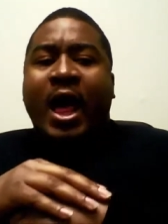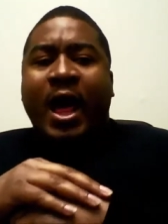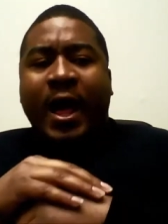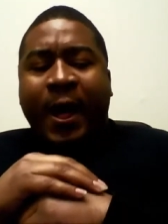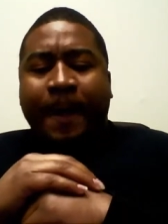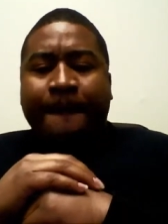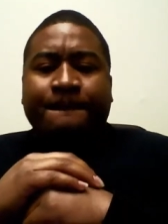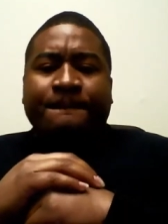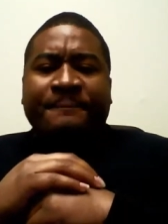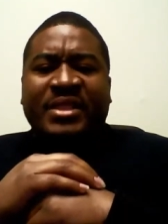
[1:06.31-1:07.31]

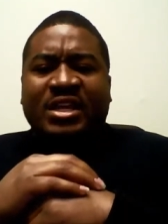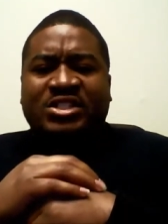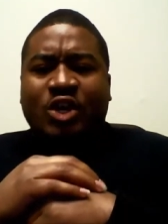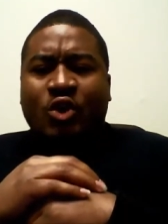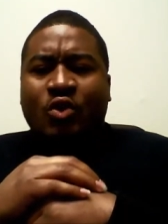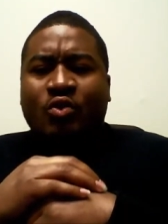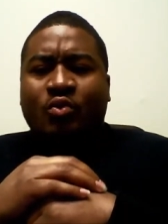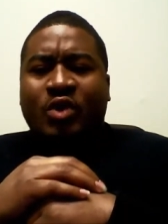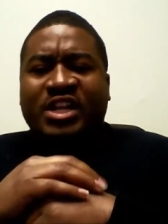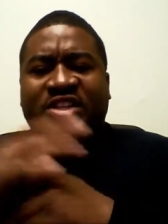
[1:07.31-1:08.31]
Um, and so
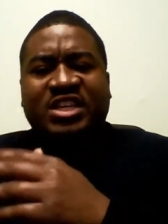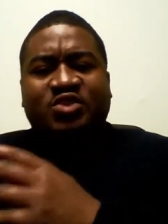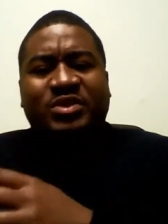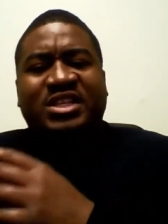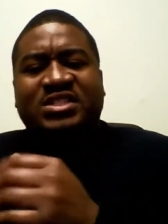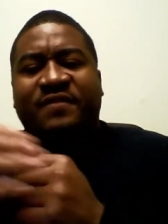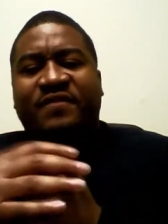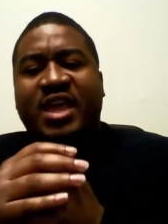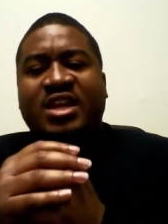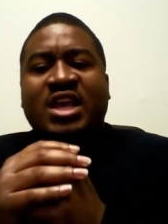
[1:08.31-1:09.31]
one of the things with this
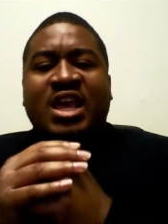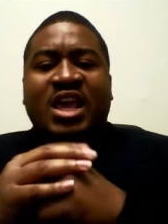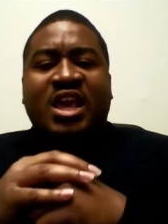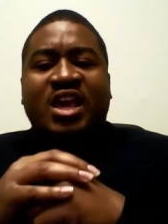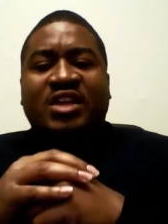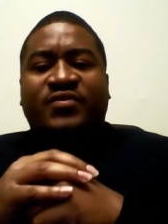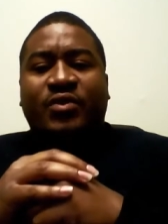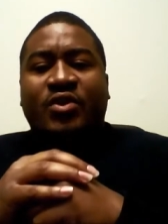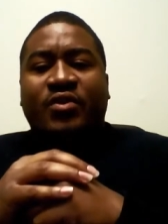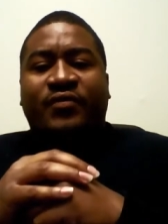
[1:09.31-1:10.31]
event is
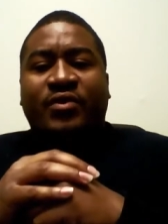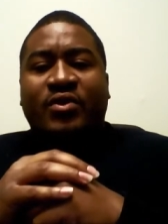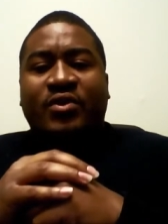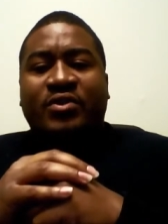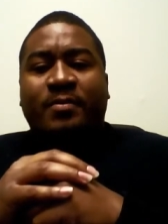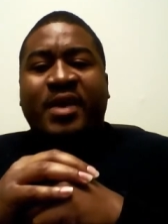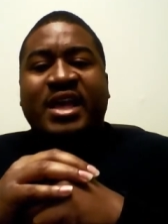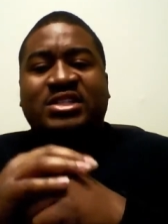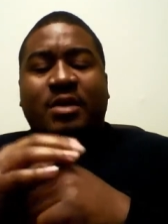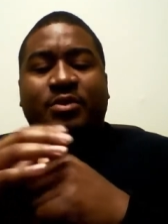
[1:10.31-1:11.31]
for for the
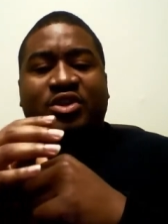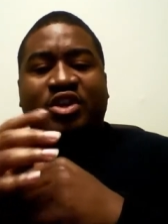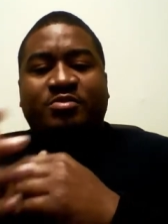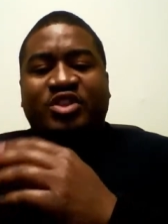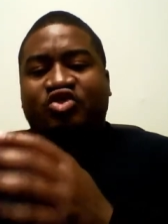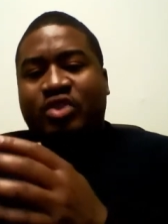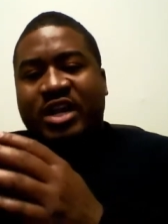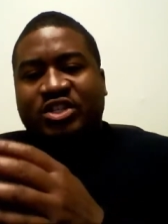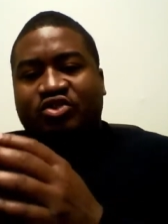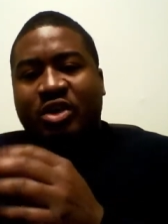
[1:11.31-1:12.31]
past couple years been
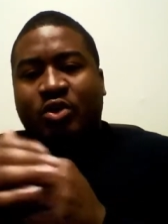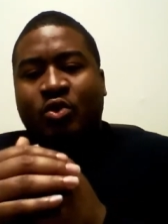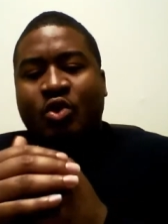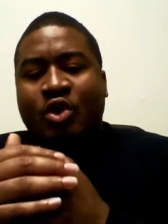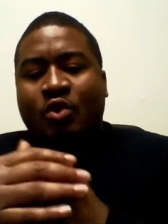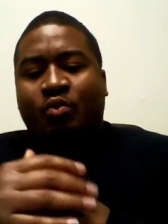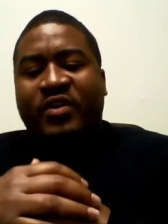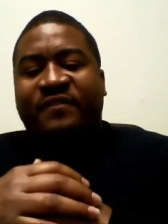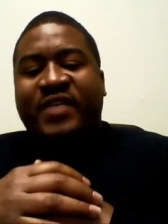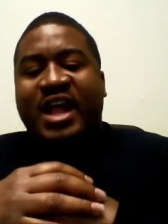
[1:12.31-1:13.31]
trying to struggle
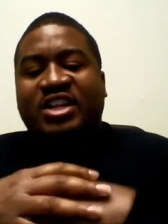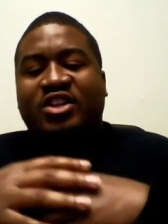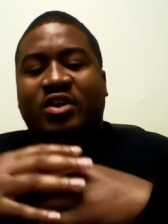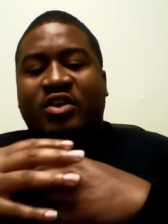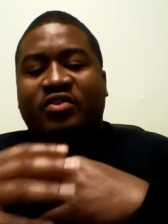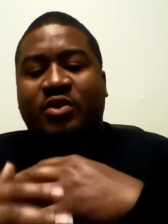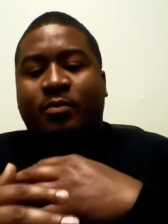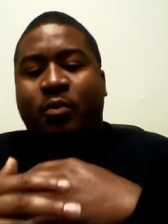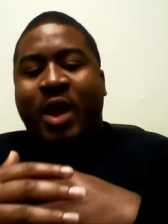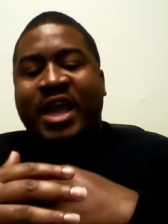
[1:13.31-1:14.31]
with finding the the
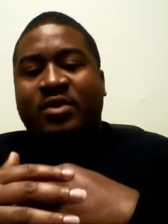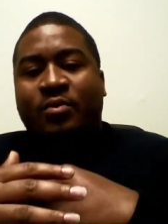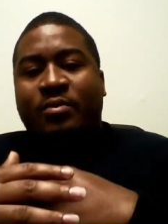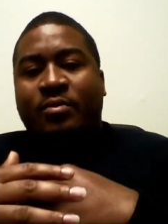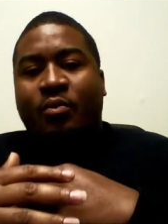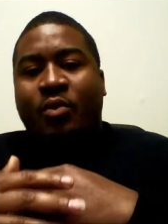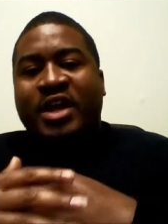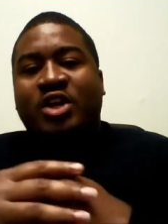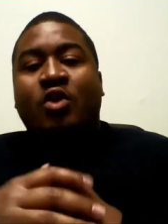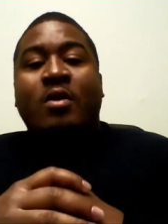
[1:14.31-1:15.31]
right
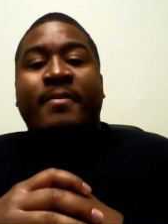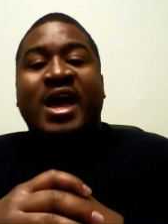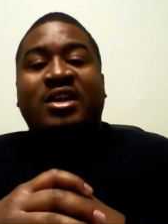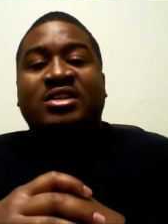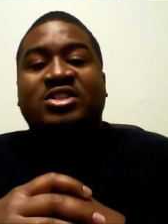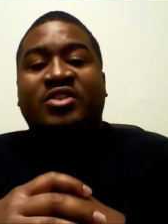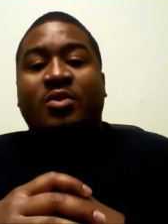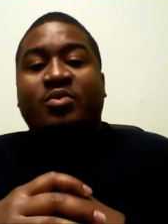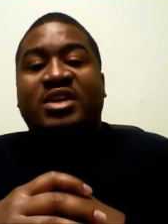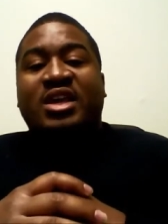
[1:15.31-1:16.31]
way to go about it so
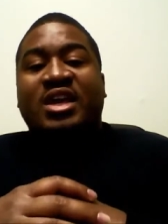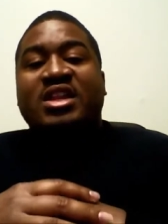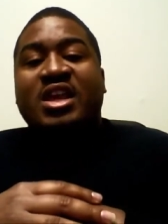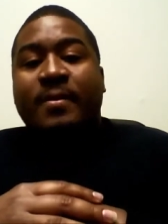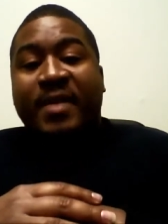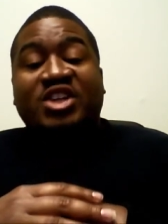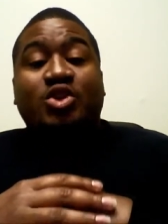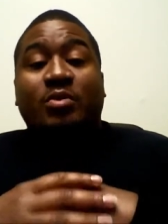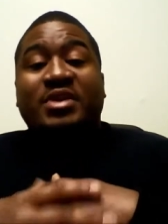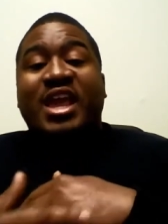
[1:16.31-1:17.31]
that we could make
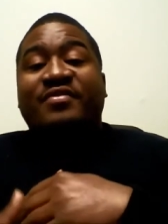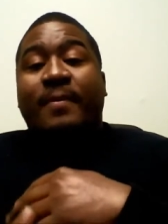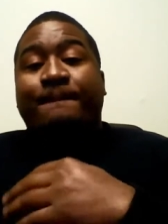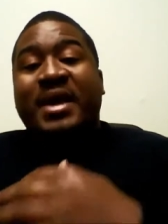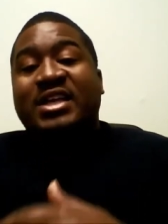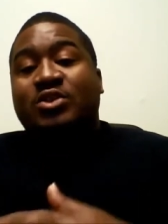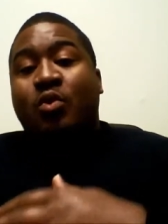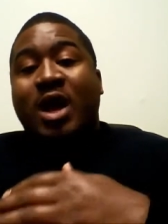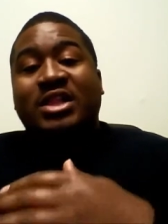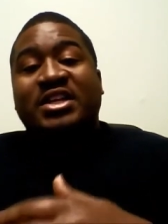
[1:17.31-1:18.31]
sure we have the best
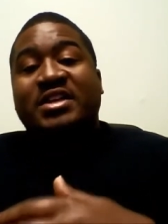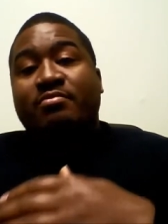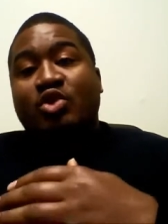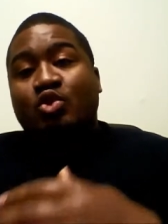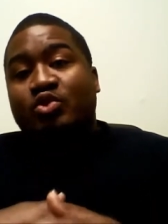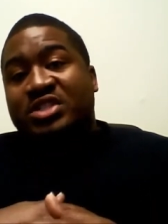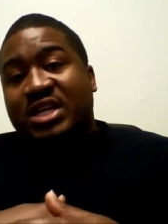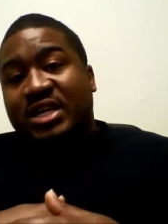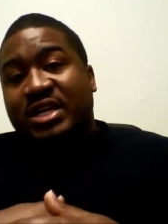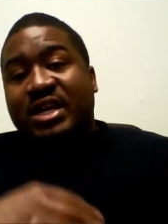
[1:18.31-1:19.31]
quality
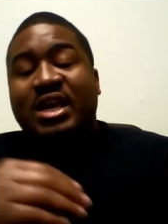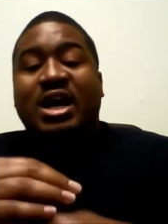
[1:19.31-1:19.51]
music